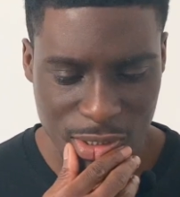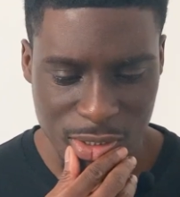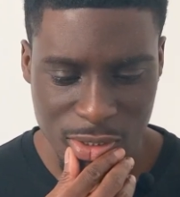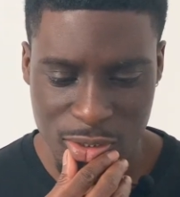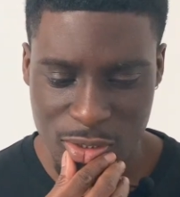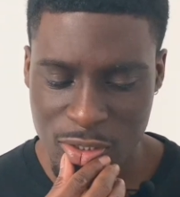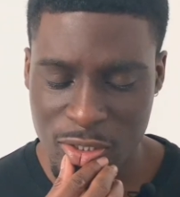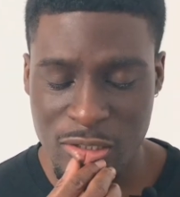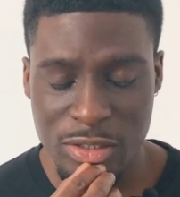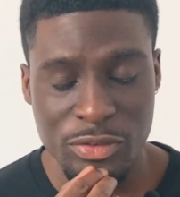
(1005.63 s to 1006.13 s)

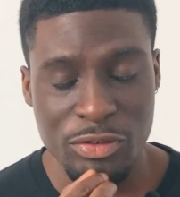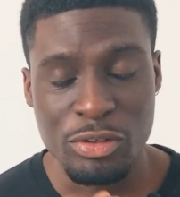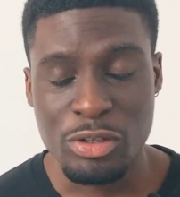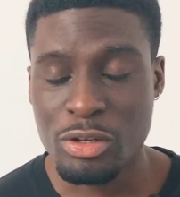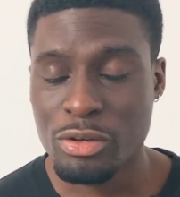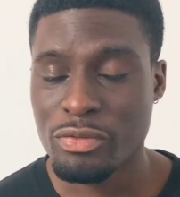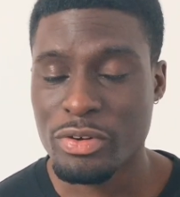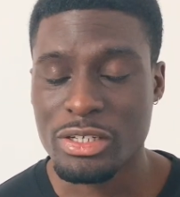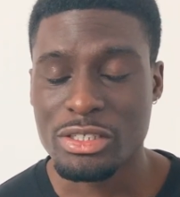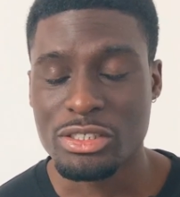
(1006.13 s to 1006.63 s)
Don't even know
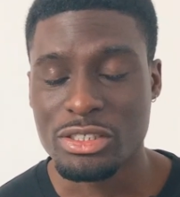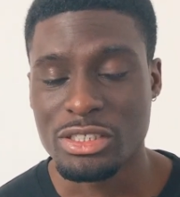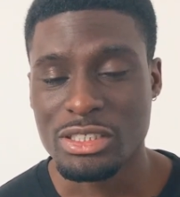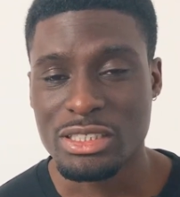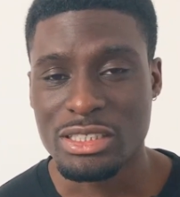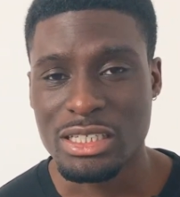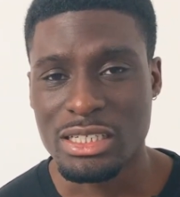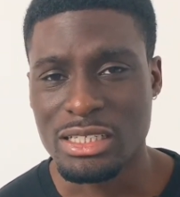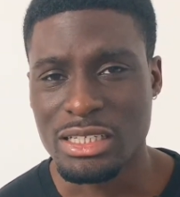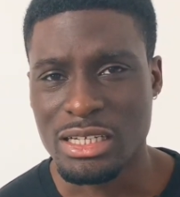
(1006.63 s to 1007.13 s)
if I should have
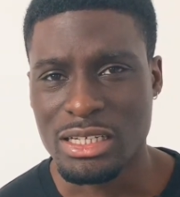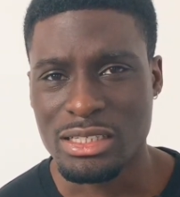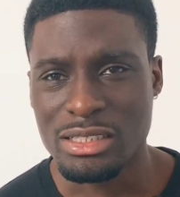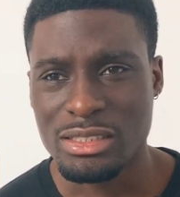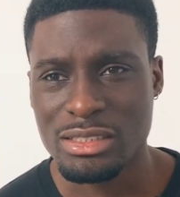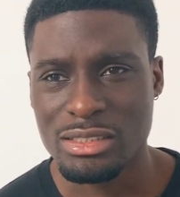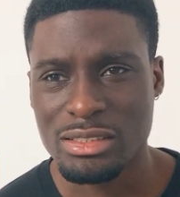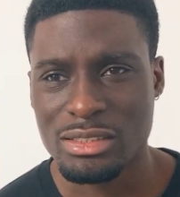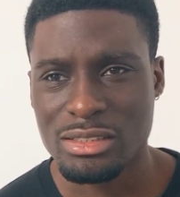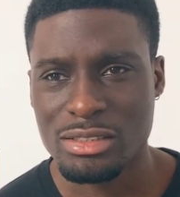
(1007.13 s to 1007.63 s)
said that.
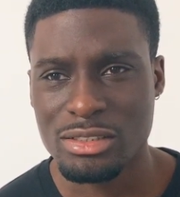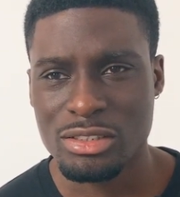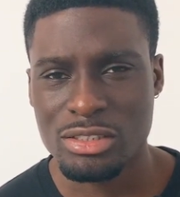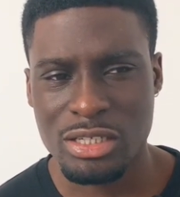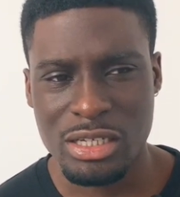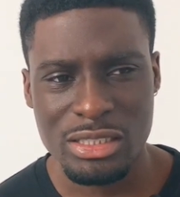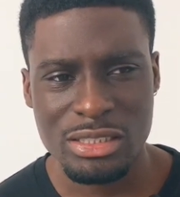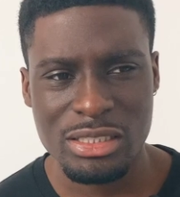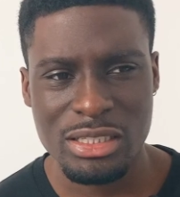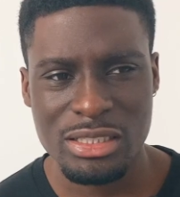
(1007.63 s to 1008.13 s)
Should
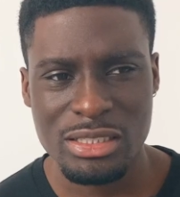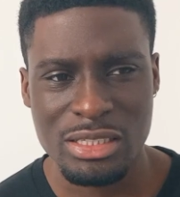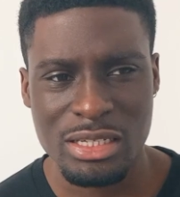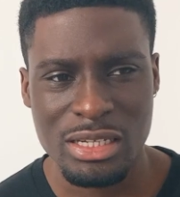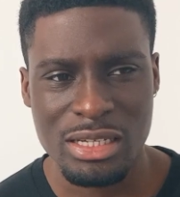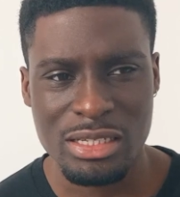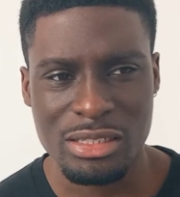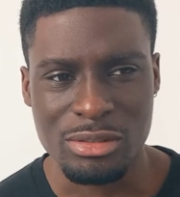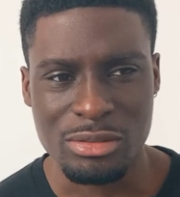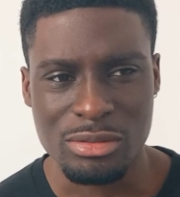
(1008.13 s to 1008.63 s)
I take that
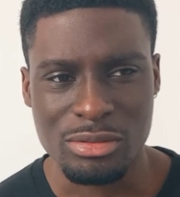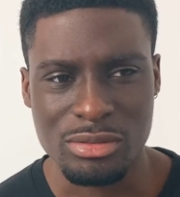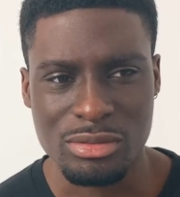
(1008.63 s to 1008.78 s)
out?